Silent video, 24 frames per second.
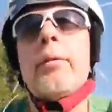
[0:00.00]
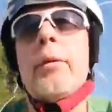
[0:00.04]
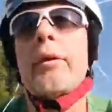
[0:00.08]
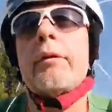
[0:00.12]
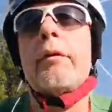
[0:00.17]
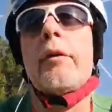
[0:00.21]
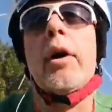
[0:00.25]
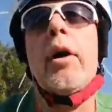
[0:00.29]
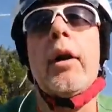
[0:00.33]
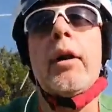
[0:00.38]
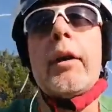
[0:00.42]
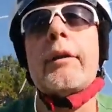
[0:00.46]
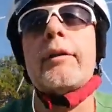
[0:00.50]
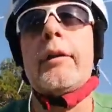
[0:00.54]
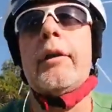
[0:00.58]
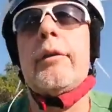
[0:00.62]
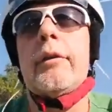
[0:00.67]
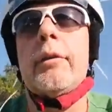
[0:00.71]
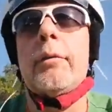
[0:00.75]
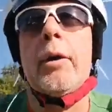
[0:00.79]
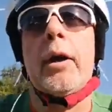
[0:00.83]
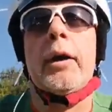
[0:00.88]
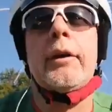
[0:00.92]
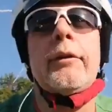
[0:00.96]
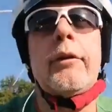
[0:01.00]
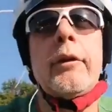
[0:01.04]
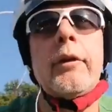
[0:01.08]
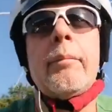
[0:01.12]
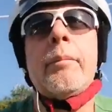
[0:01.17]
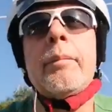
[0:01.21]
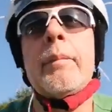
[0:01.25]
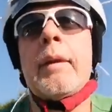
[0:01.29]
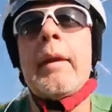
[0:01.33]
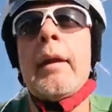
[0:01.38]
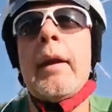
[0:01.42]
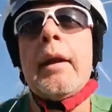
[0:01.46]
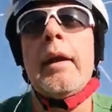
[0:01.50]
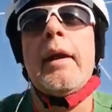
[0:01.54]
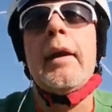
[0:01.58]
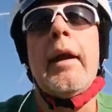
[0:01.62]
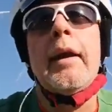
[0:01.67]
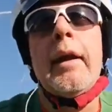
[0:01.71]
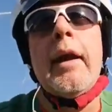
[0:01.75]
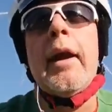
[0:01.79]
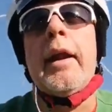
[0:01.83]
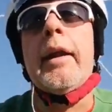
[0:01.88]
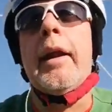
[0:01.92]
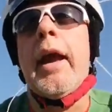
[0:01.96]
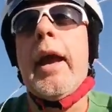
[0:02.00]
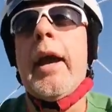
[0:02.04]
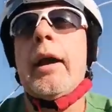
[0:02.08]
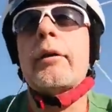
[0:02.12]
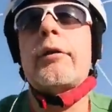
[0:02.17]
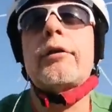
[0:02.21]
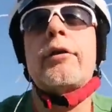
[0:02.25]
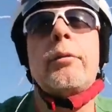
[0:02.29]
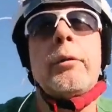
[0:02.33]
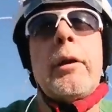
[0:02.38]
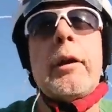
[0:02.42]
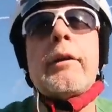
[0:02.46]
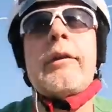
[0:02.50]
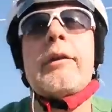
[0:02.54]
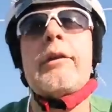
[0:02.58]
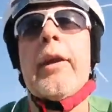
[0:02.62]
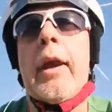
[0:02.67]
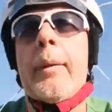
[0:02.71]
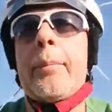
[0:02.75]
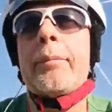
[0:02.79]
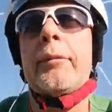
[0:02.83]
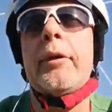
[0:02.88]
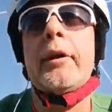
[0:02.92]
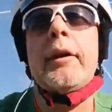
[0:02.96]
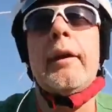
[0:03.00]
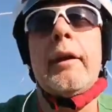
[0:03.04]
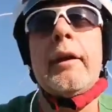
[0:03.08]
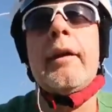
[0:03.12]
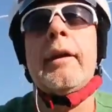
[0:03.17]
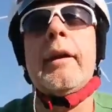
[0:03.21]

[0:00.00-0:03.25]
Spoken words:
with a violent situation and how to accept it